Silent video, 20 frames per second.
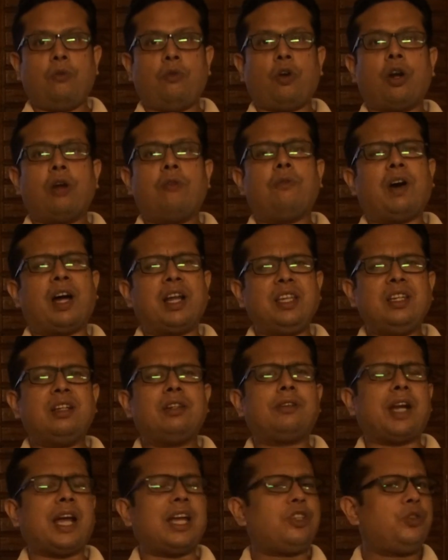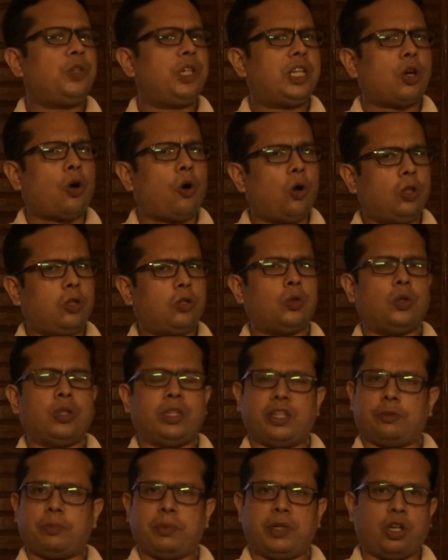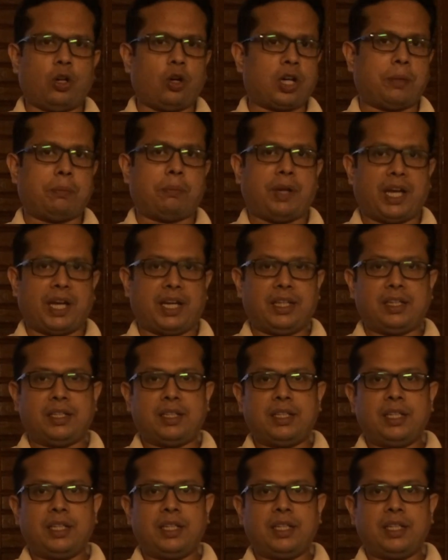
For a 1-year graduate also this may not apply,